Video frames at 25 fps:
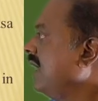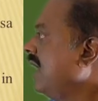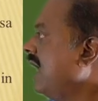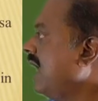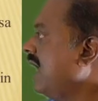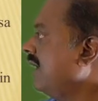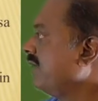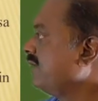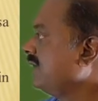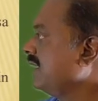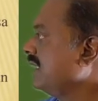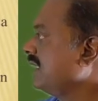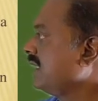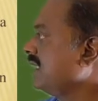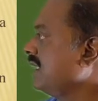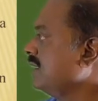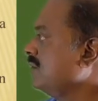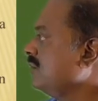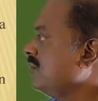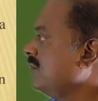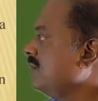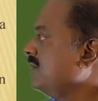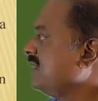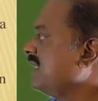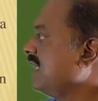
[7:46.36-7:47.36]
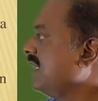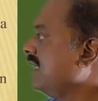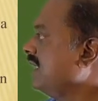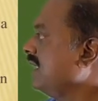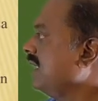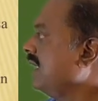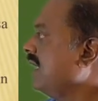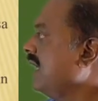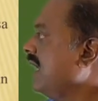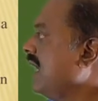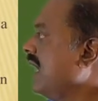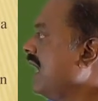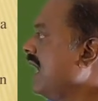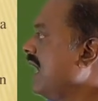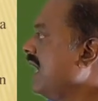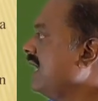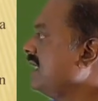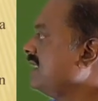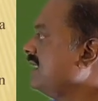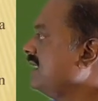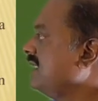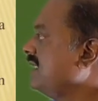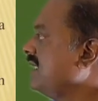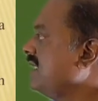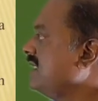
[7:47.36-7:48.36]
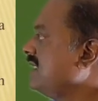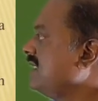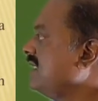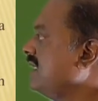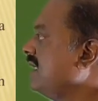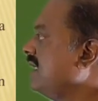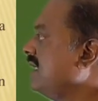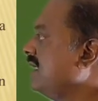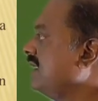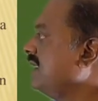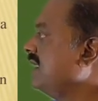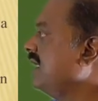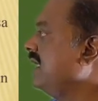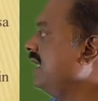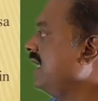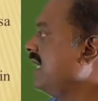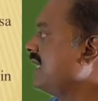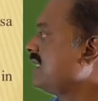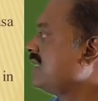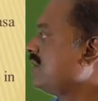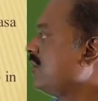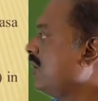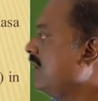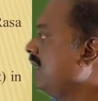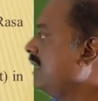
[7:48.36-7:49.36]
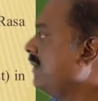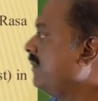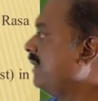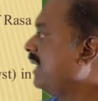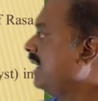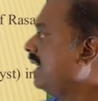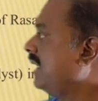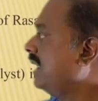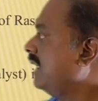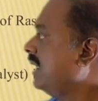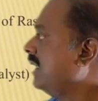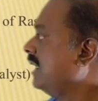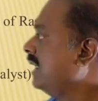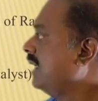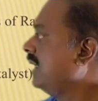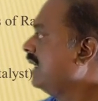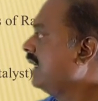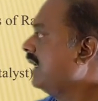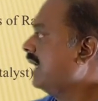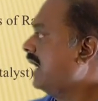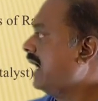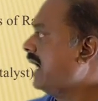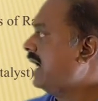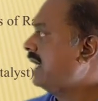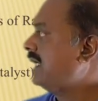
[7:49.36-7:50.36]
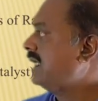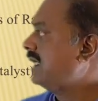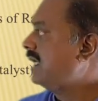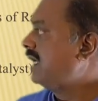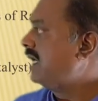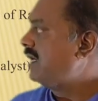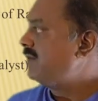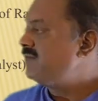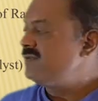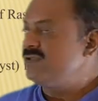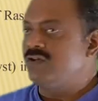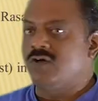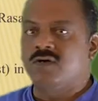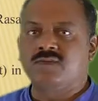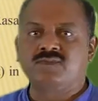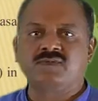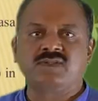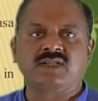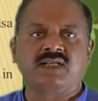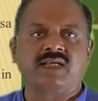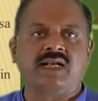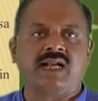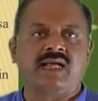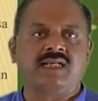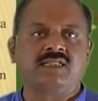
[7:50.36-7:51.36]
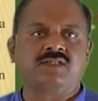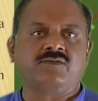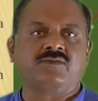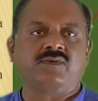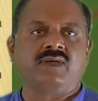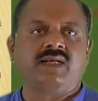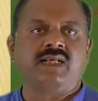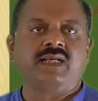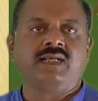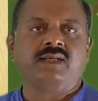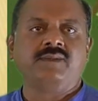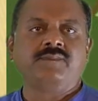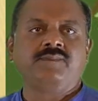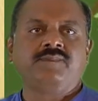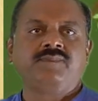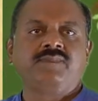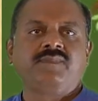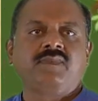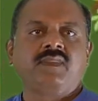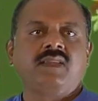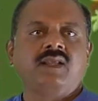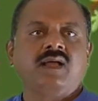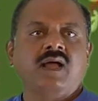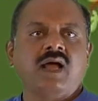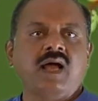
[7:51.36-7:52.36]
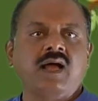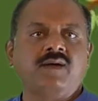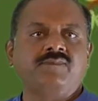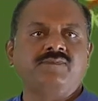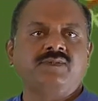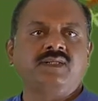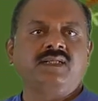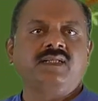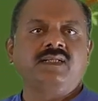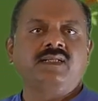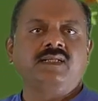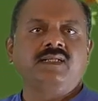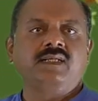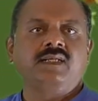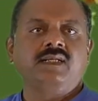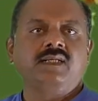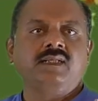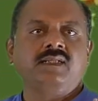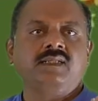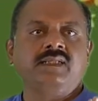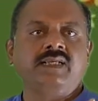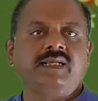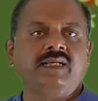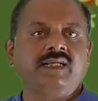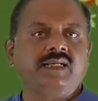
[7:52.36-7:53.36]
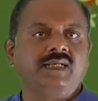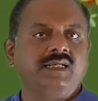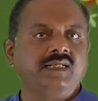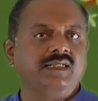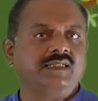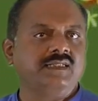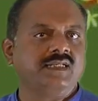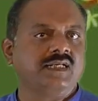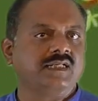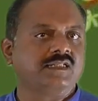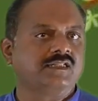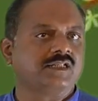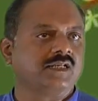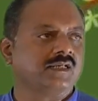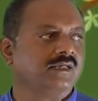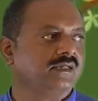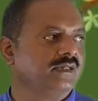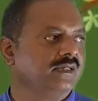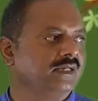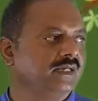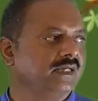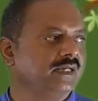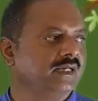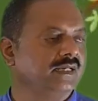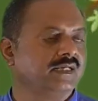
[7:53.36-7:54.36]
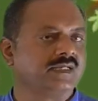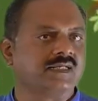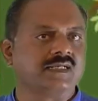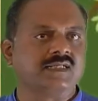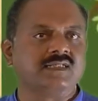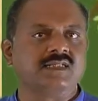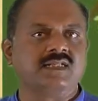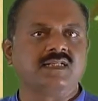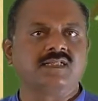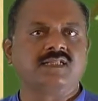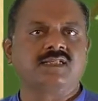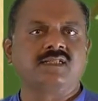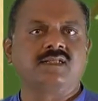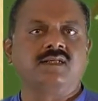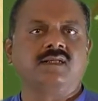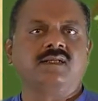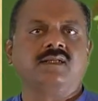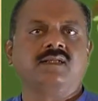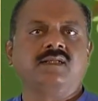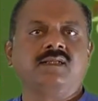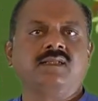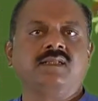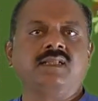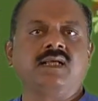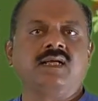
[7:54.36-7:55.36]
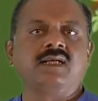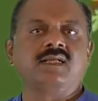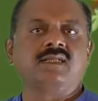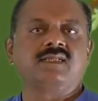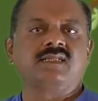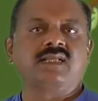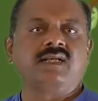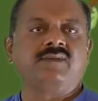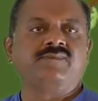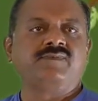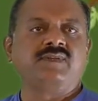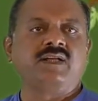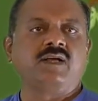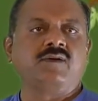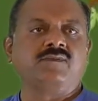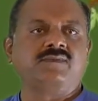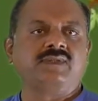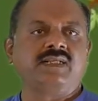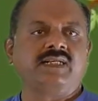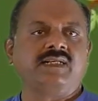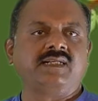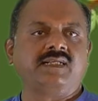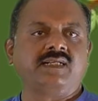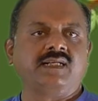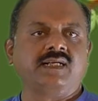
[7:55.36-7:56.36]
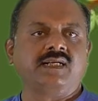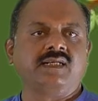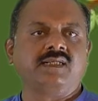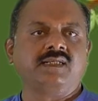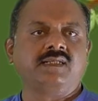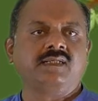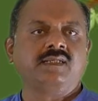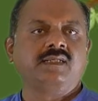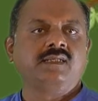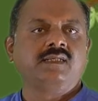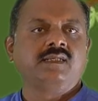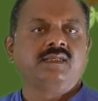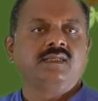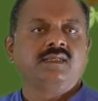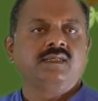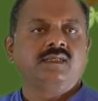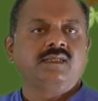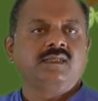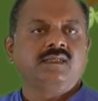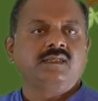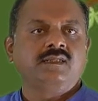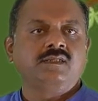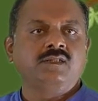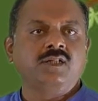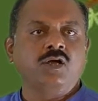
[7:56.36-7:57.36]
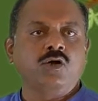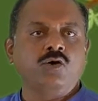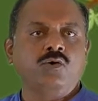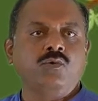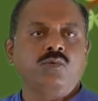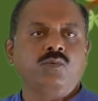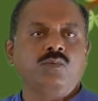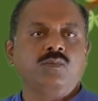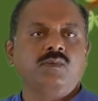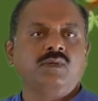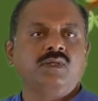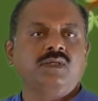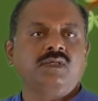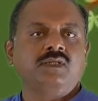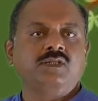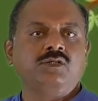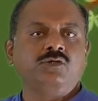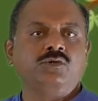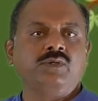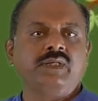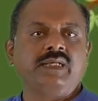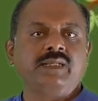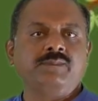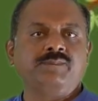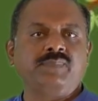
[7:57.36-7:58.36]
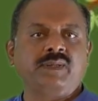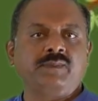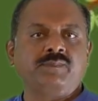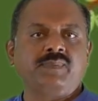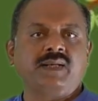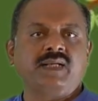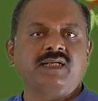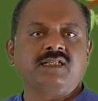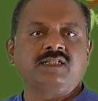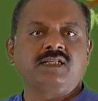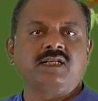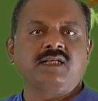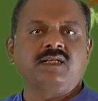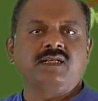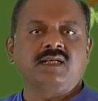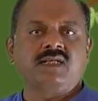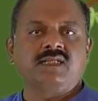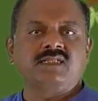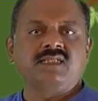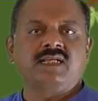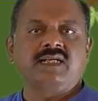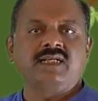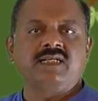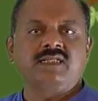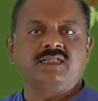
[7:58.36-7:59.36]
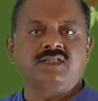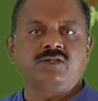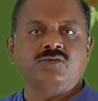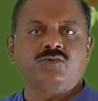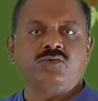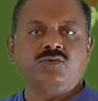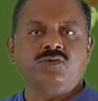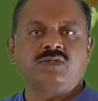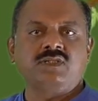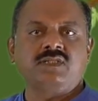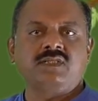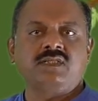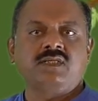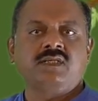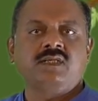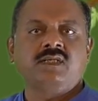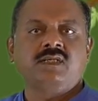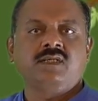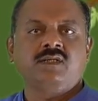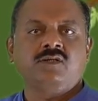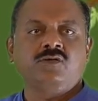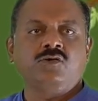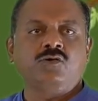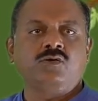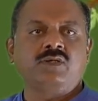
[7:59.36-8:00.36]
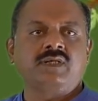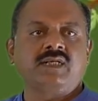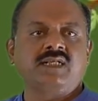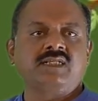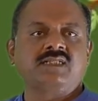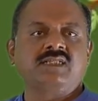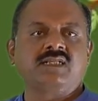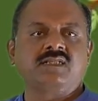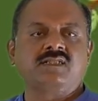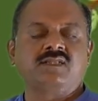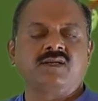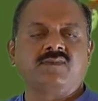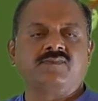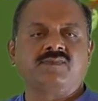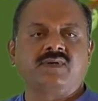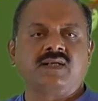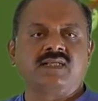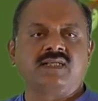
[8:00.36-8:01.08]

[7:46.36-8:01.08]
After consumption, as it is the less soluble and absorbs gradually, after the ingestion increases the safety of the drug. Though during preparation rasa is used, no traces of